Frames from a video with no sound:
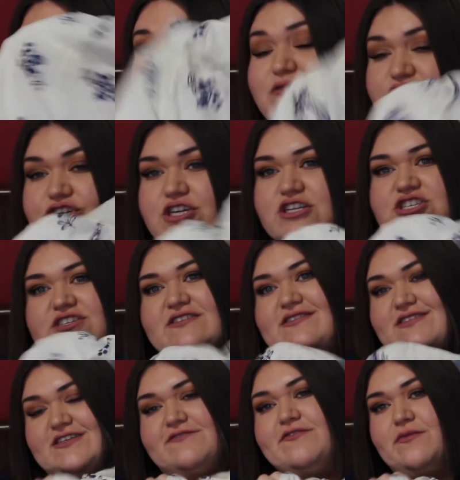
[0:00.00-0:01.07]
same shirt, just
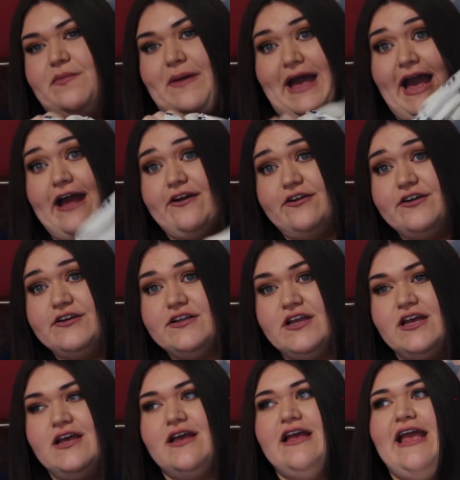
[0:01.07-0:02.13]
a different
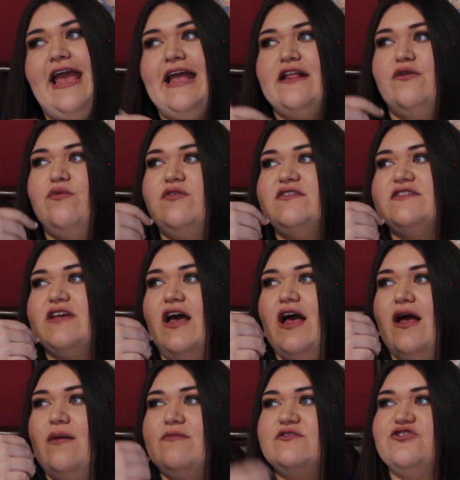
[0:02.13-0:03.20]
pattern, and it was
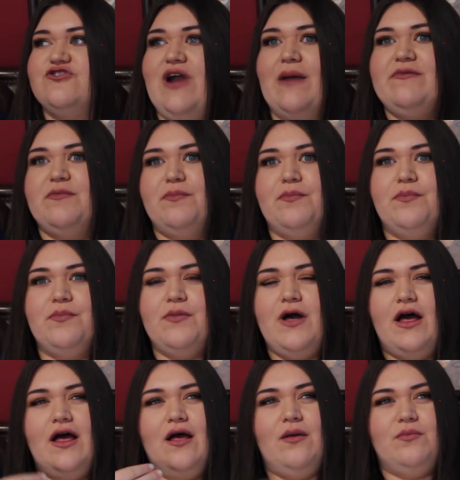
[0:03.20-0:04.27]
striped
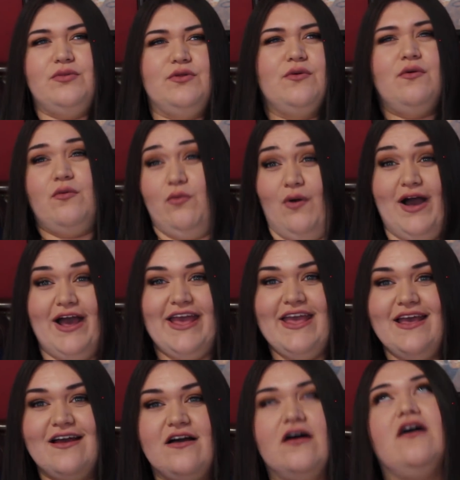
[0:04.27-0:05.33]
blue and
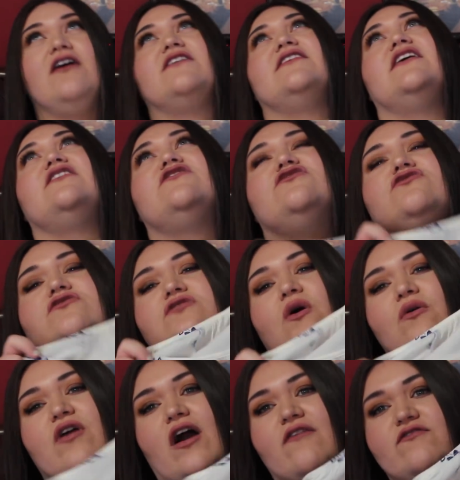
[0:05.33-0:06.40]
white. Oh, and it's
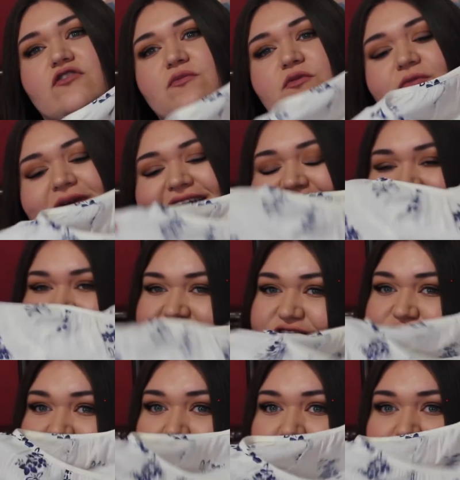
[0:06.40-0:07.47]
so comfortable because it's
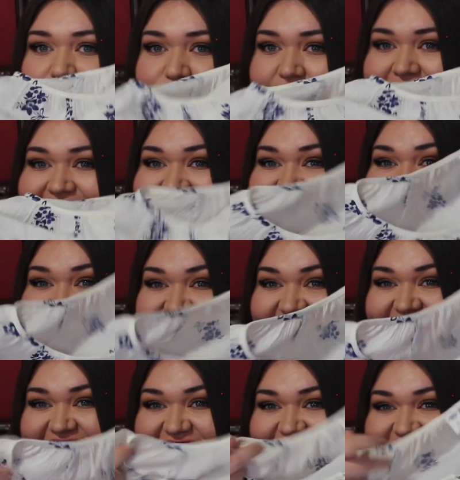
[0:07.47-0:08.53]
so
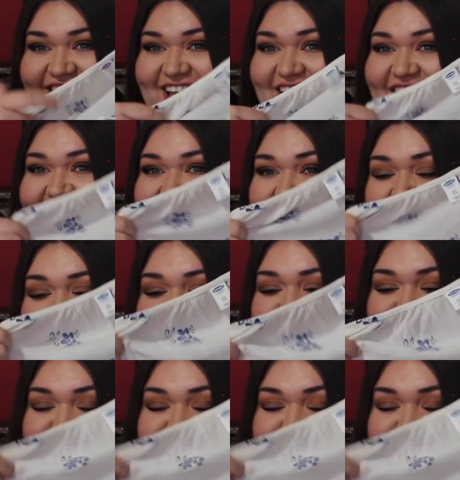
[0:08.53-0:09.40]
thin and